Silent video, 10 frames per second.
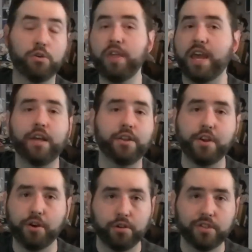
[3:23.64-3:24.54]
who the hell
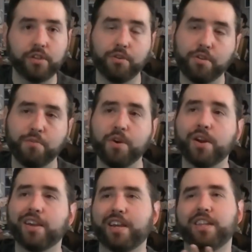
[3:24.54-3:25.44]
knows, in North
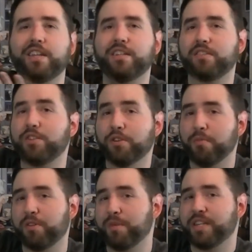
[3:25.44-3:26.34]
America. And then
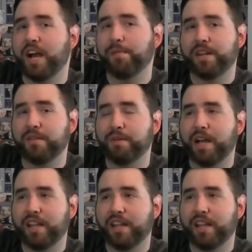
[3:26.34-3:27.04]
Europe would have been dominated by